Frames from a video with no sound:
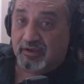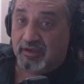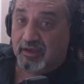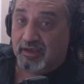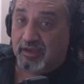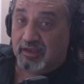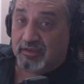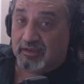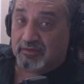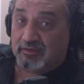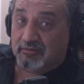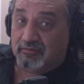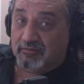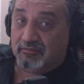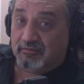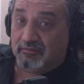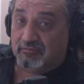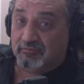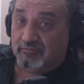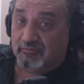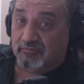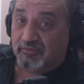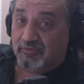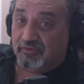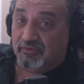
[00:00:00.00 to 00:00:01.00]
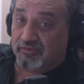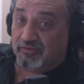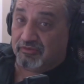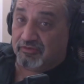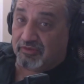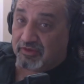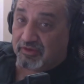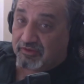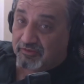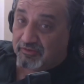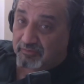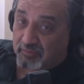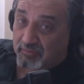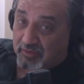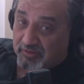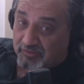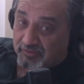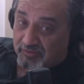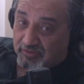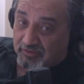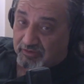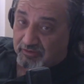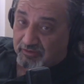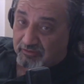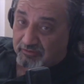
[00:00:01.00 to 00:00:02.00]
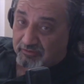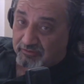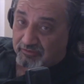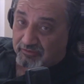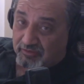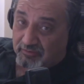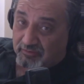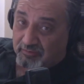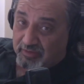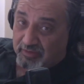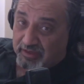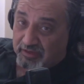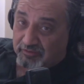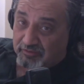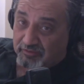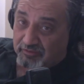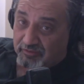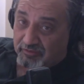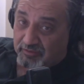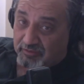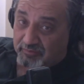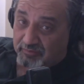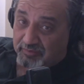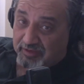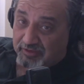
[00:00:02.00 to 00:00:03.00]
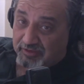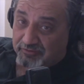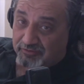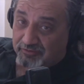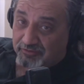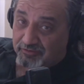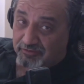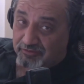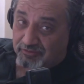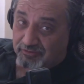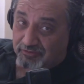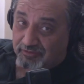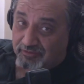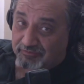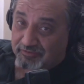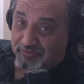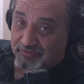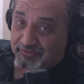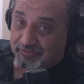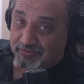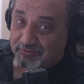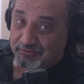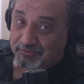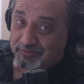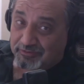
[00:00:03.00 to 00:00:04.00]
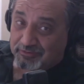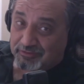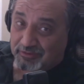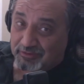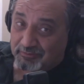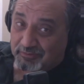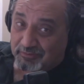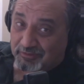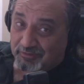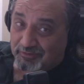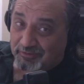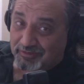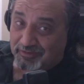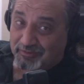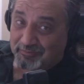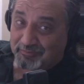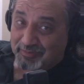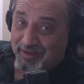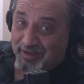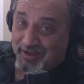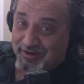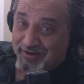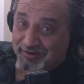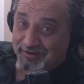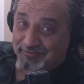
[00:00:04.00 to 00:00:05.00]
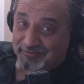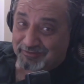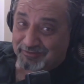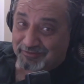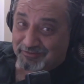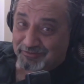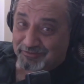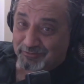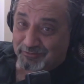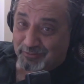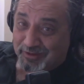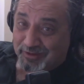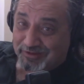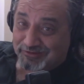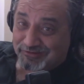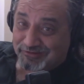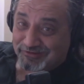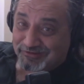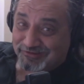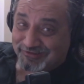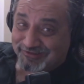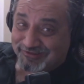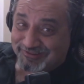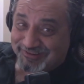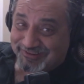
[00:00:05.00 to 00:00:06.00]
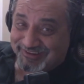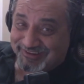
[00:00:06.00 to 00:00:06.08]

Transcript: and 6 months ago, somebody took a picture of the serial number on the back of a switch.